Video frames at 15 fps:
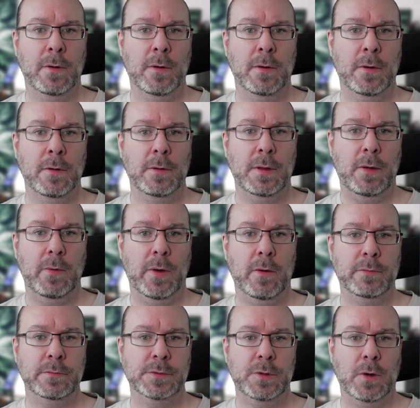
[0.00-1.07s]
there we go,
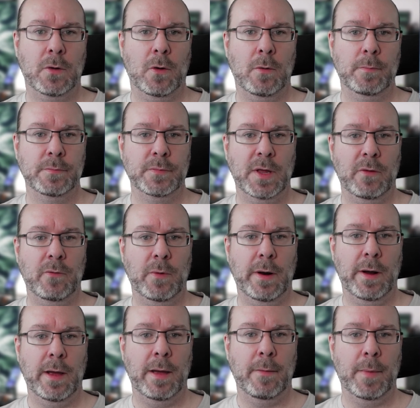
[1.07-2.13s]
Stockholm, that's where I
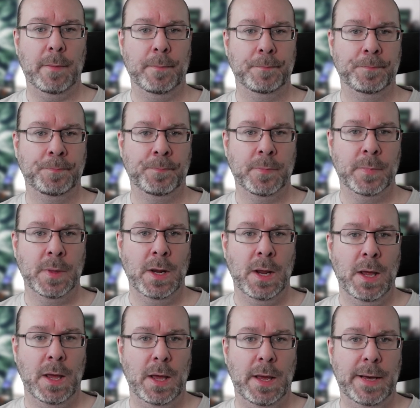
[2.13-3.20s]
am.
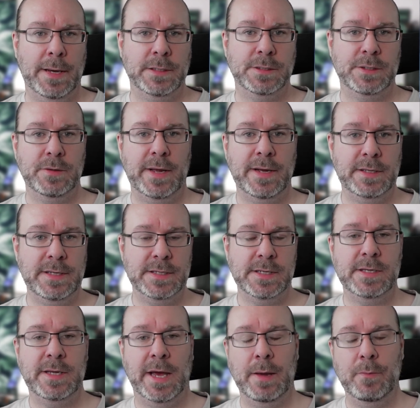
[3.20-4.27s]
And so that is the
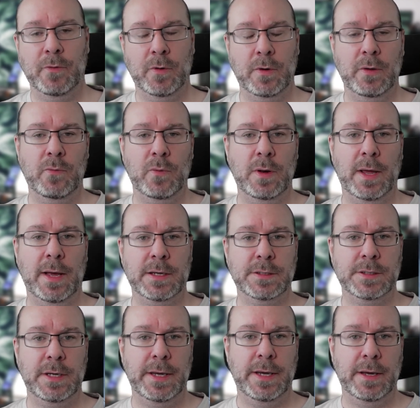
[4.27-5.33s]
time zone. It will
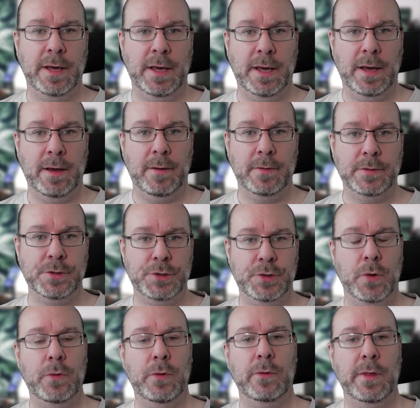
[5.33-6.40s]
actually show
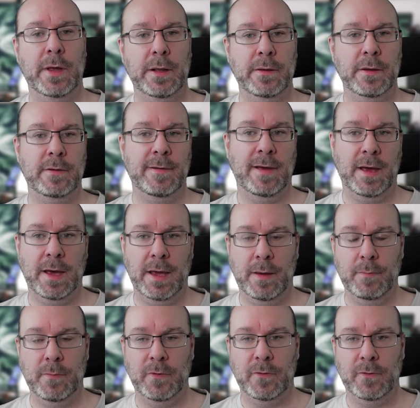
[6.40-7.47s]
you then the
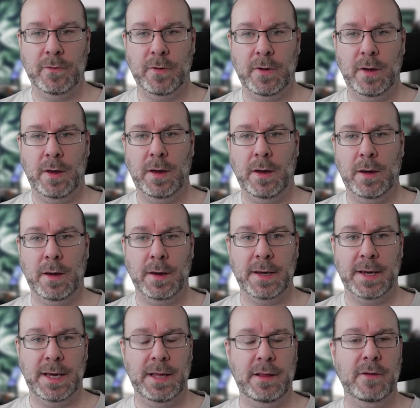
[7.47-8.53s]
times
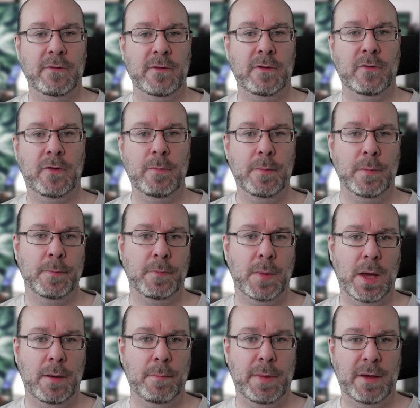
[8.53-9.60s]
in the system
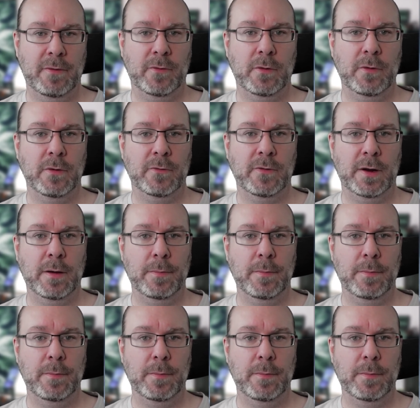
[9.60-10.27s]
based on your setup.